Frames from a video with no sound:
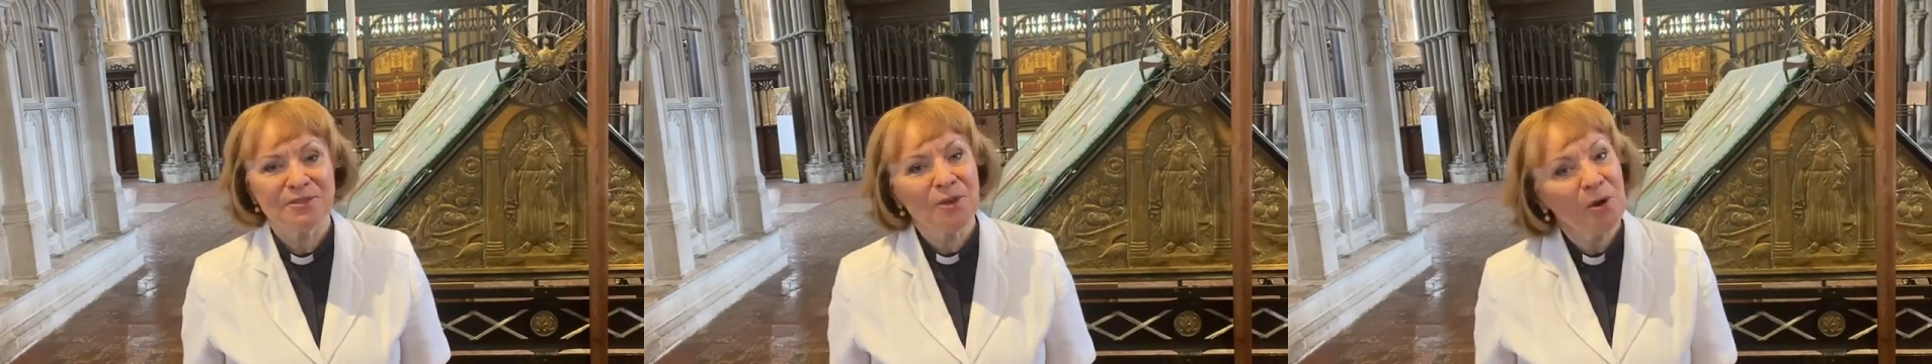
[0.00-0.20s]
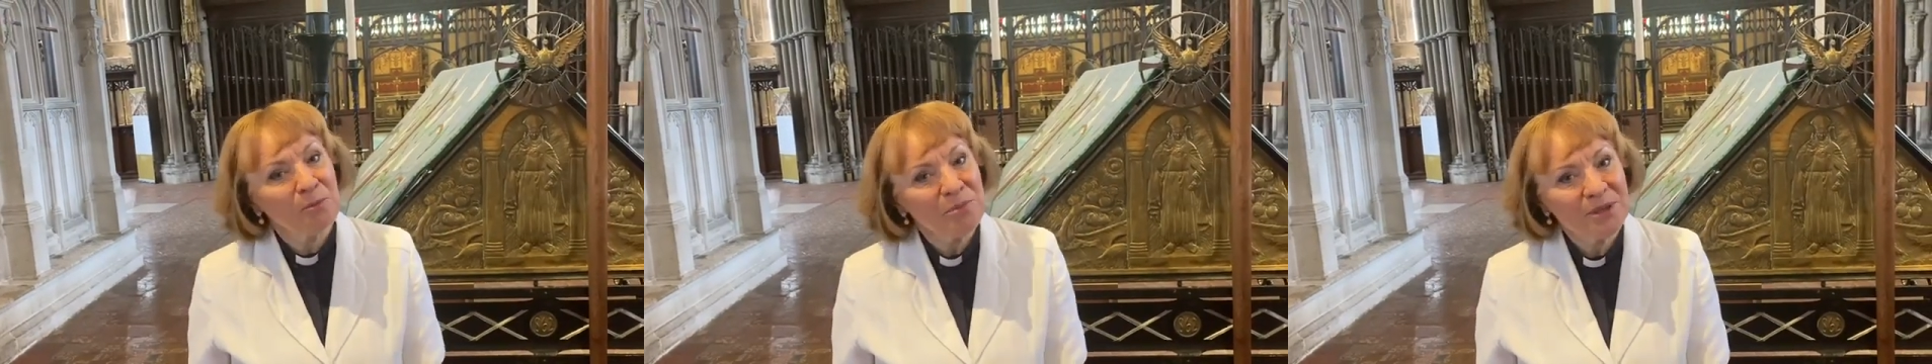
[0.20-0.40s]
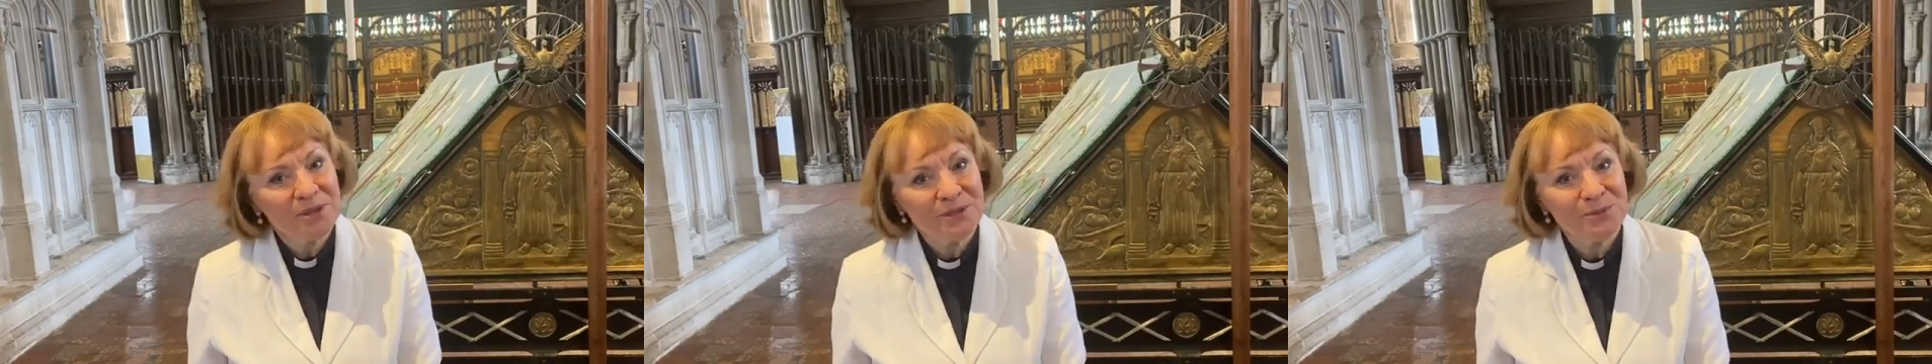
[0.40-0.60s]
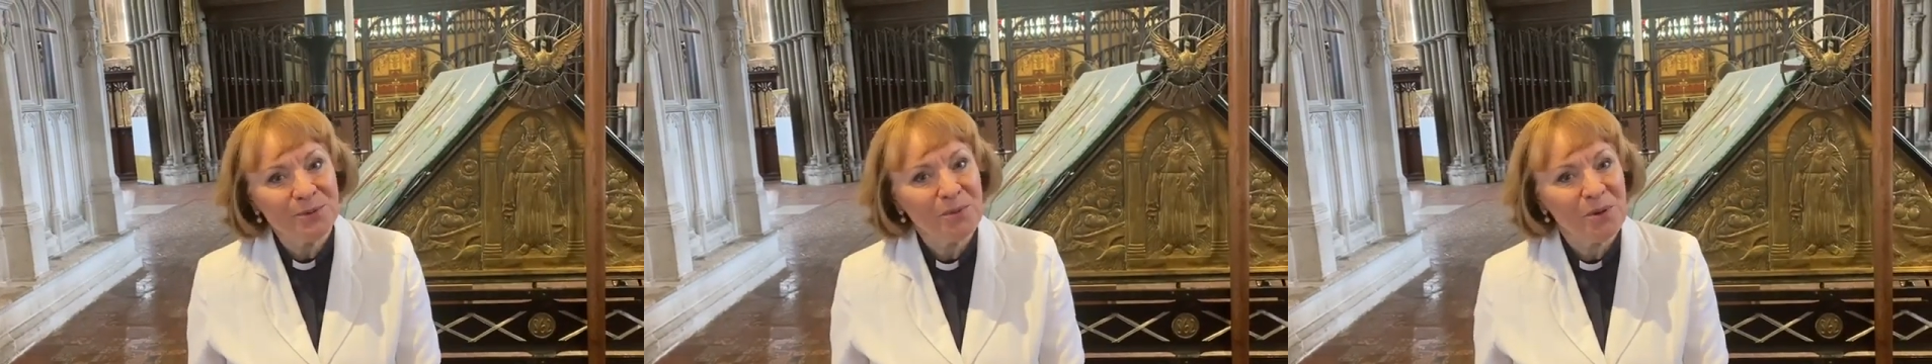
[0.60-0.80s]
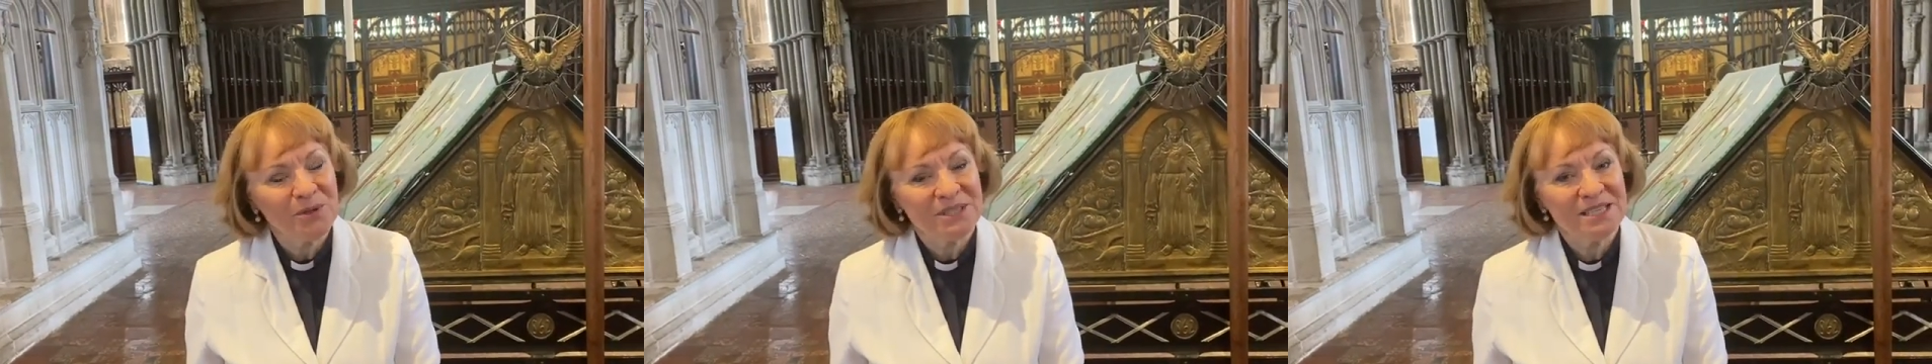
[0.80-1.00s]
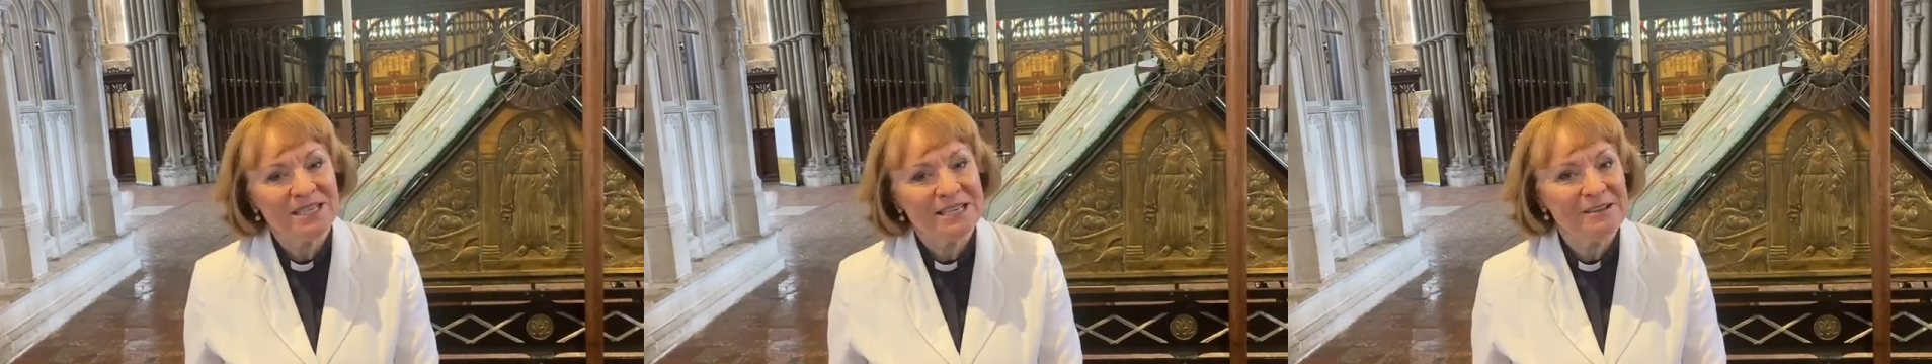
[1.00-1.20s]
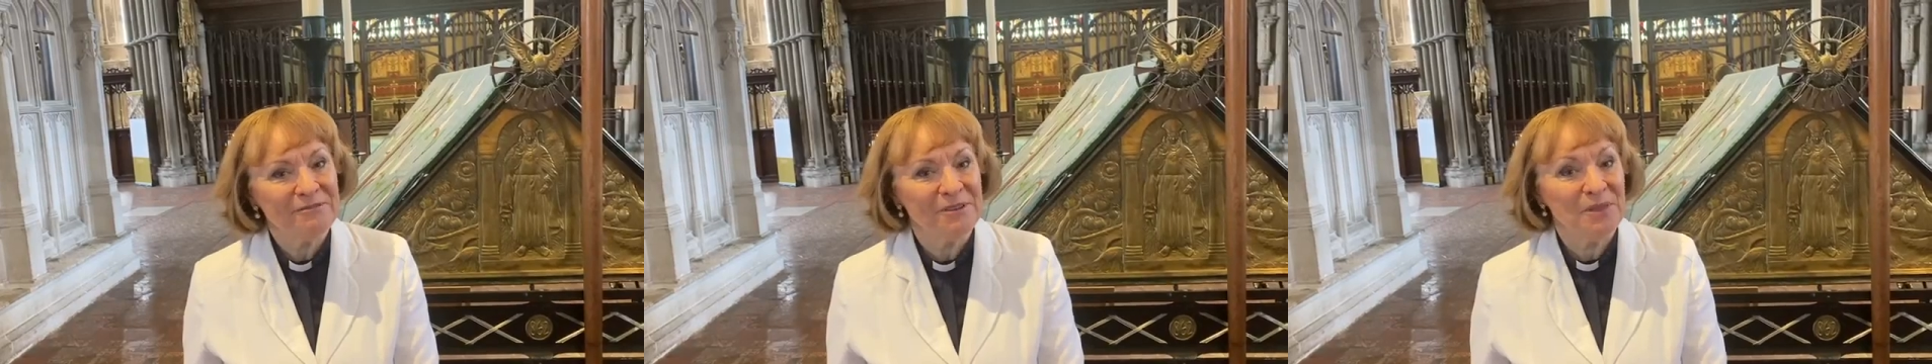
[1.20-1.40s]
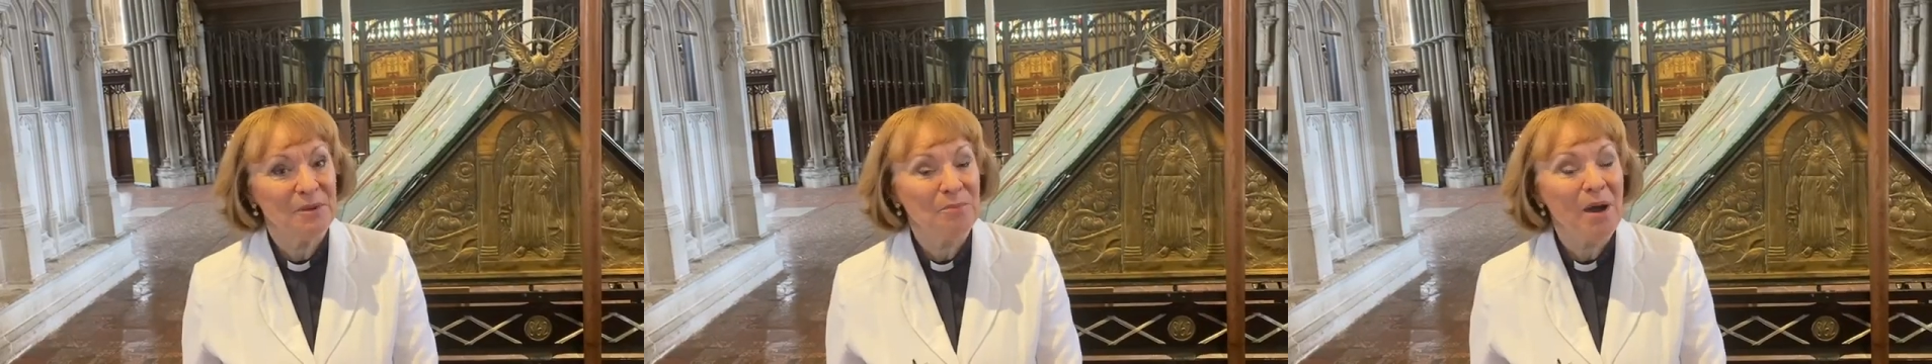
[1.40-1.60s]
not because we want to live
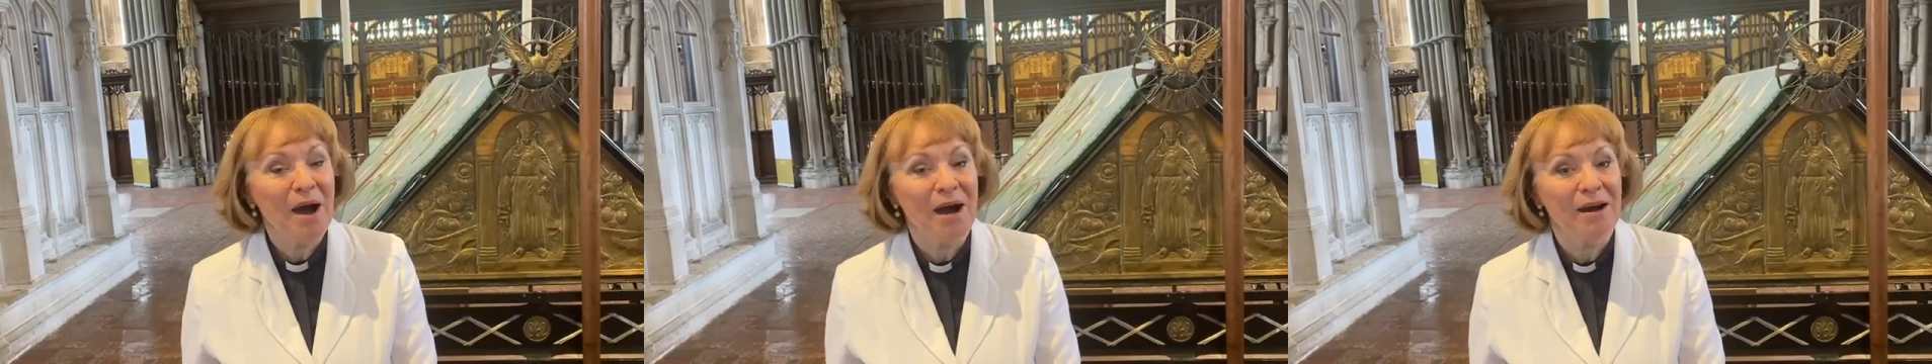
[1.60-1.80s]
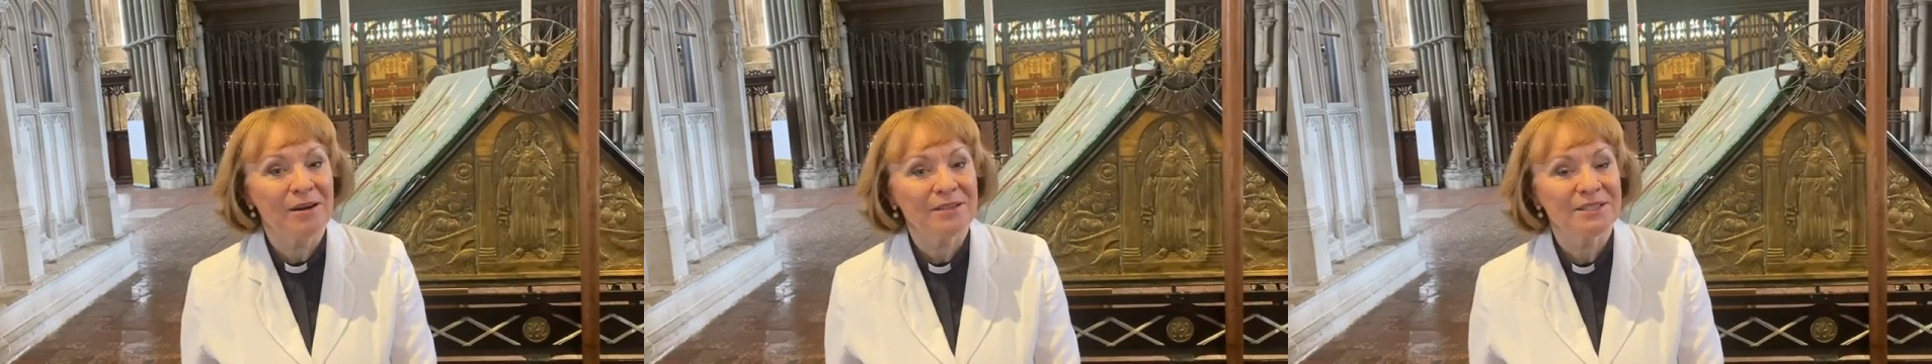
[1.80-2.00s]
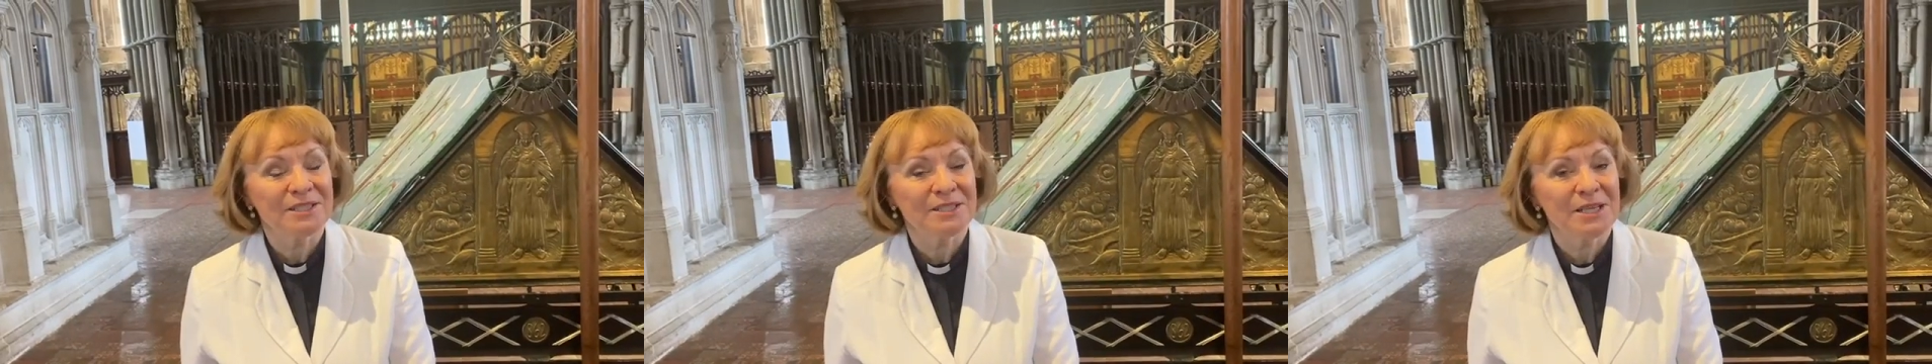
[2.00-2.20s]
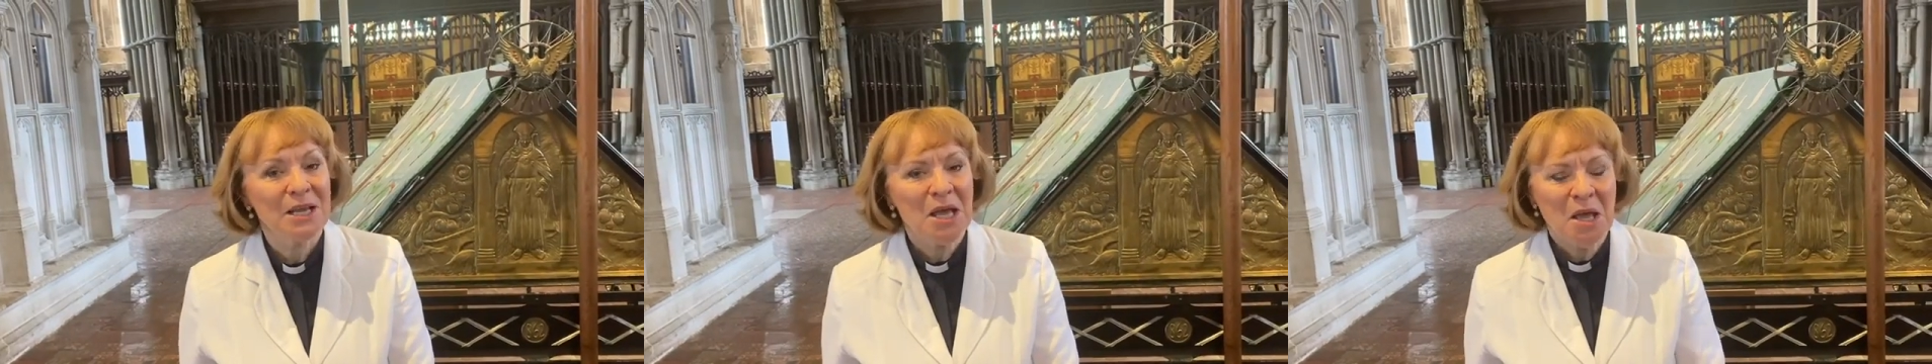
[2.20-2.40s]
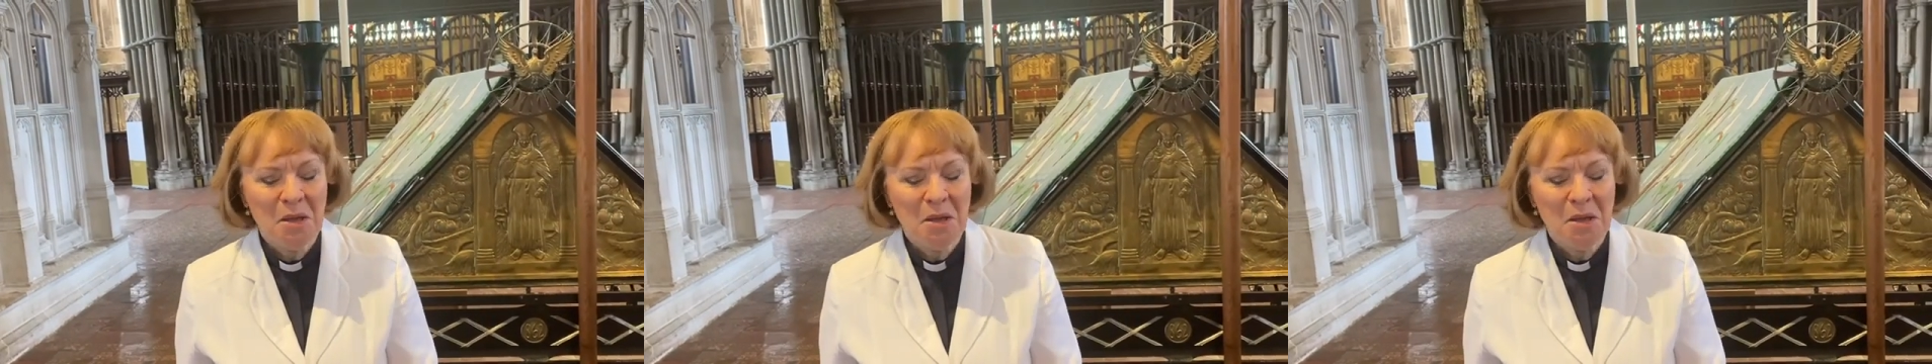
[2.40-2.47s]
in the past,